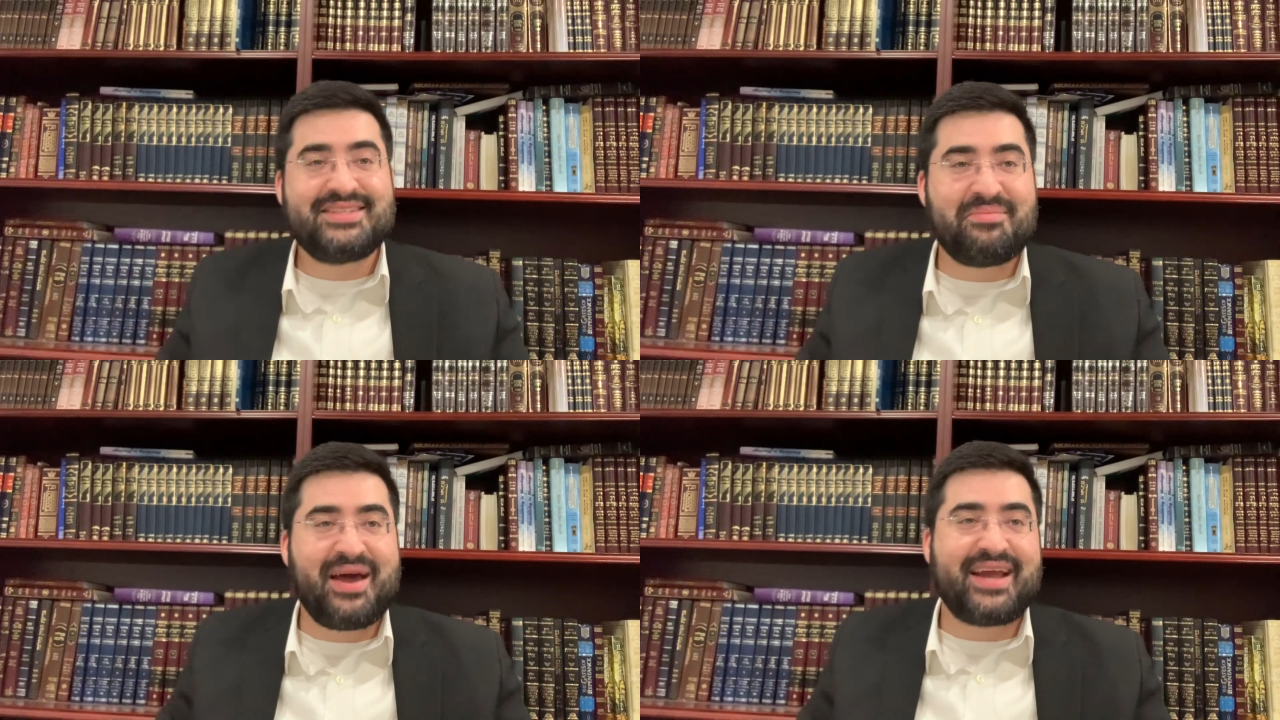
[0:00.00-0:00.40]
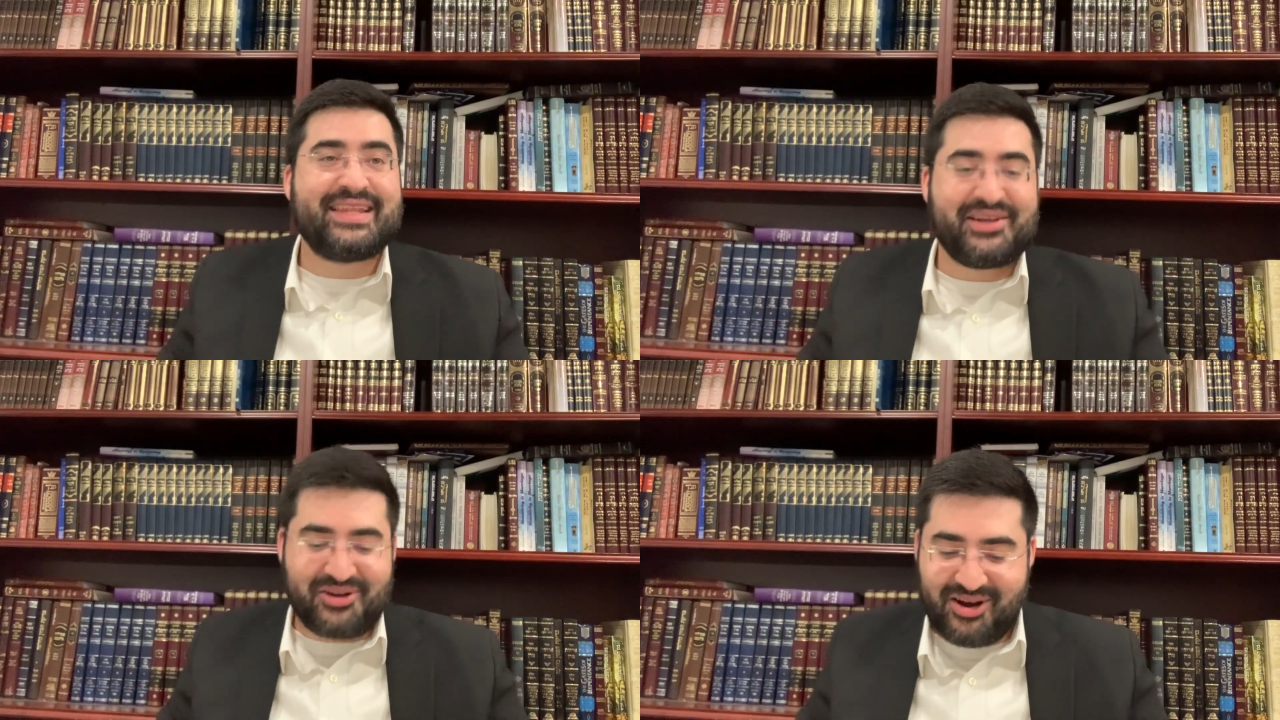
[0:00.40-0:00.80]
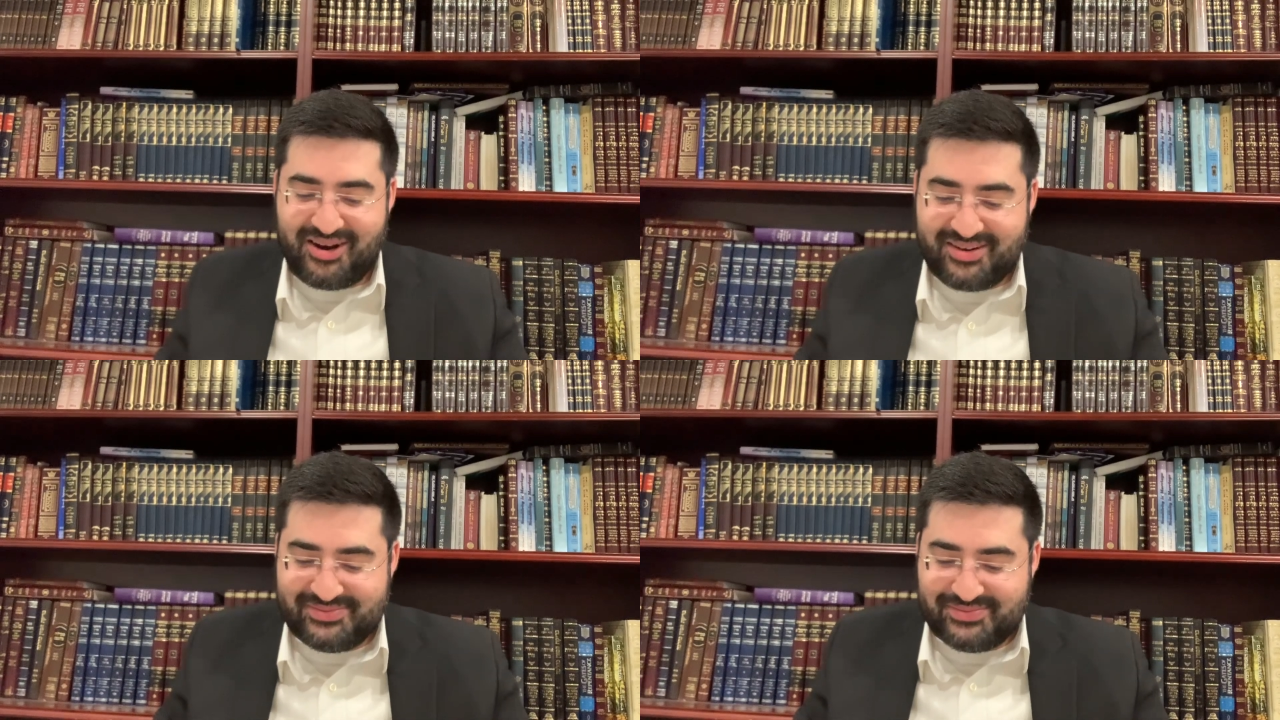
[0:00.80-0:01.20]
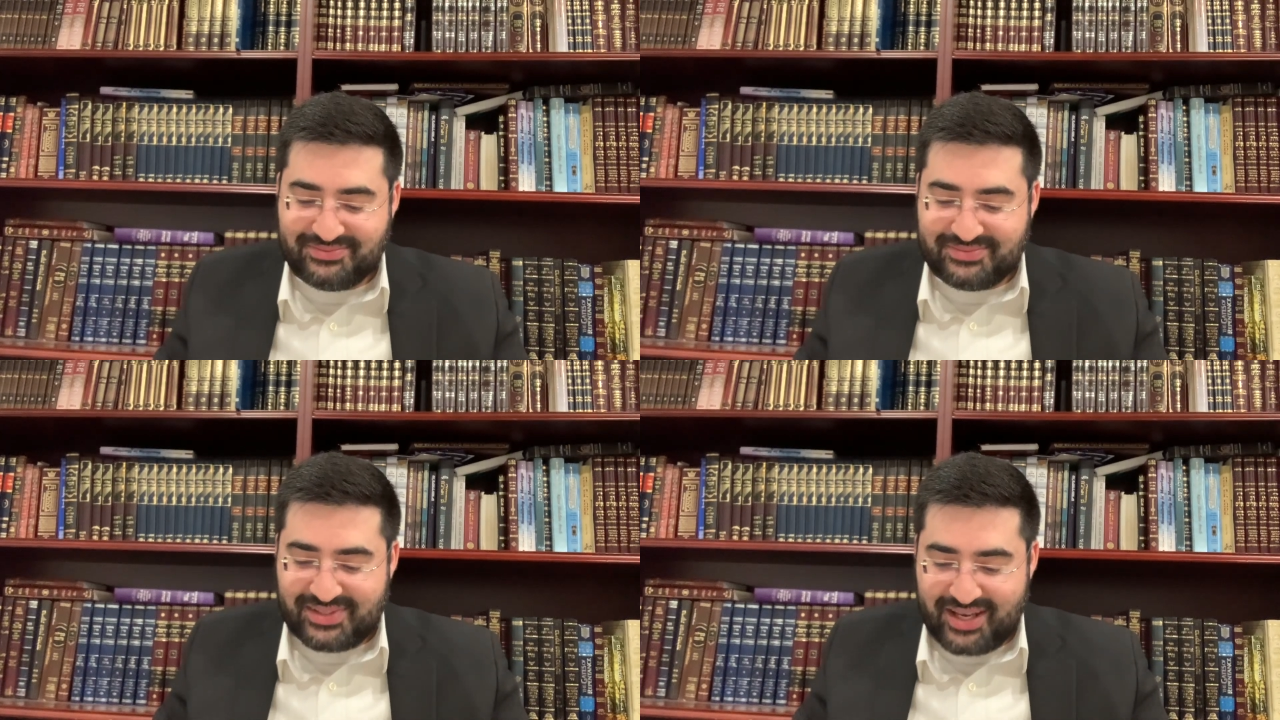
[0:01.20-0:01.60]
him back in the car
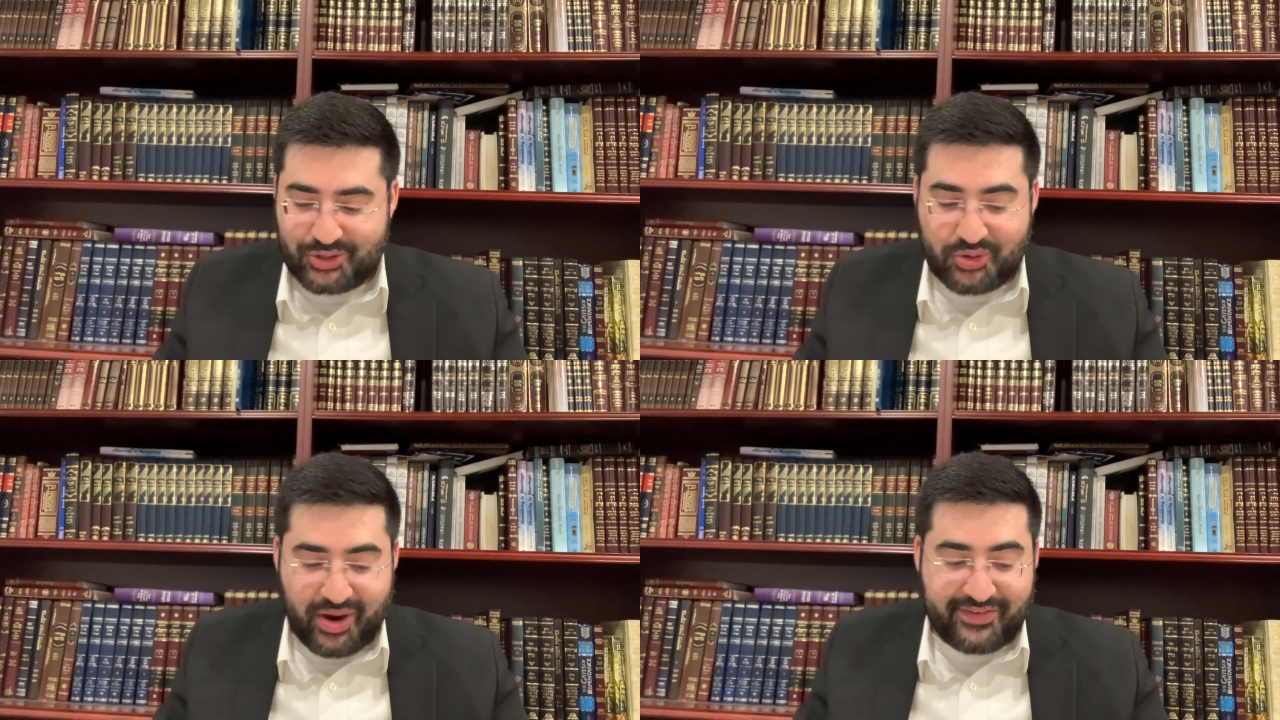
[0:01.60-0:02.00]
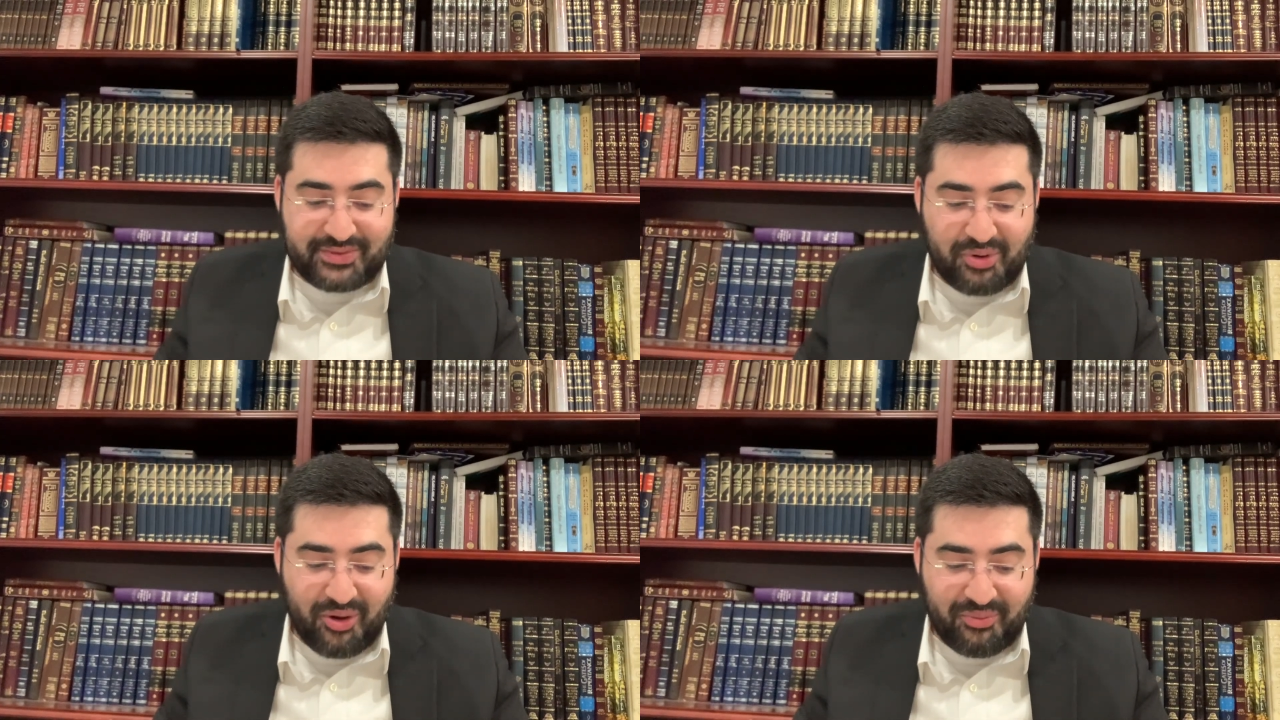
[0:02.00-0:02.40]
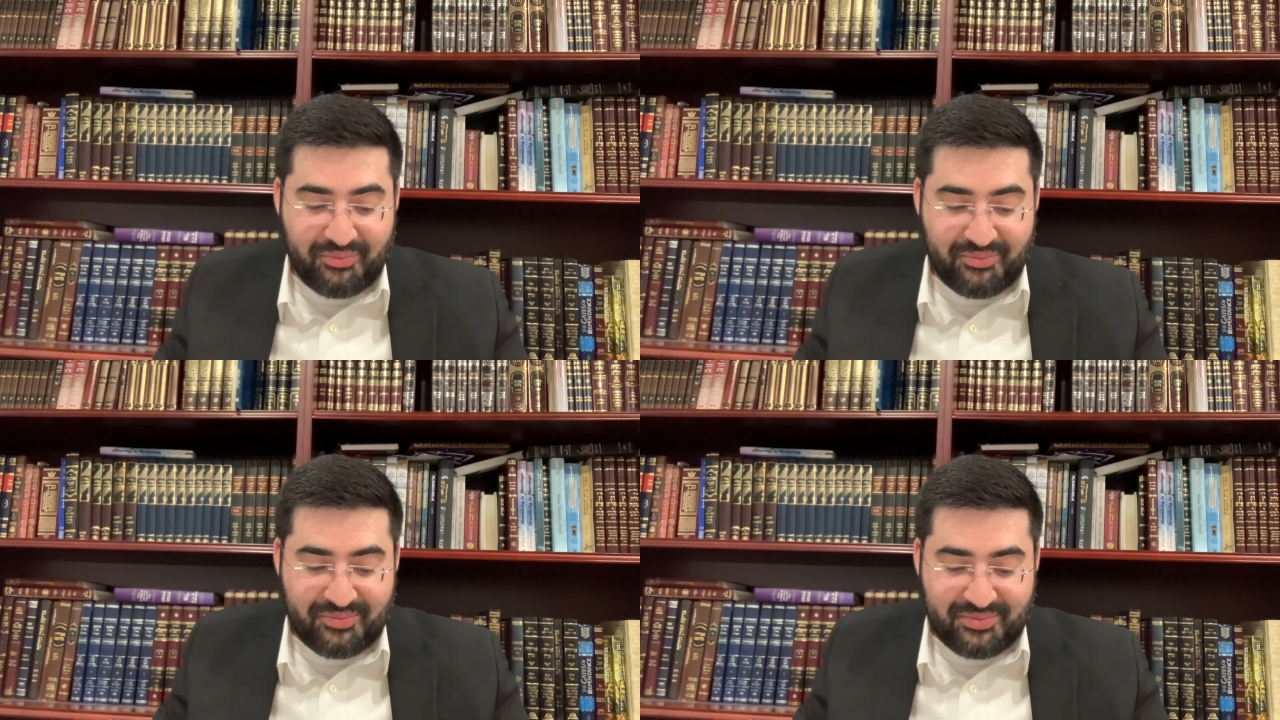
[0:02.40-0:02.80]
and drives him home.